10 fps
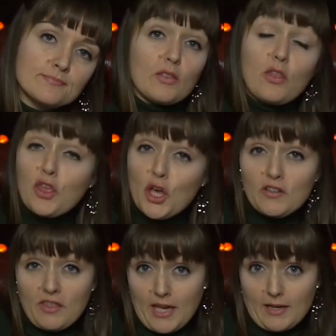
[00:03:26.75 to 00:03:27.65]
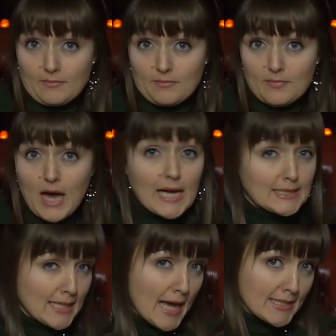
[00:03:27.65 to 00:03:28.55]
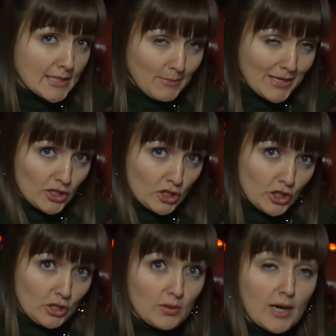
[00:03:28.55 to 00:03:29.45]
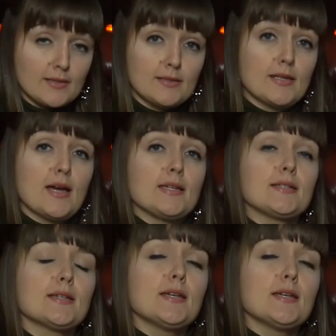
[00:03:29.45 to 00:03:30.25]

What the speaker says: The third thing I'd like to mention to you guys tonight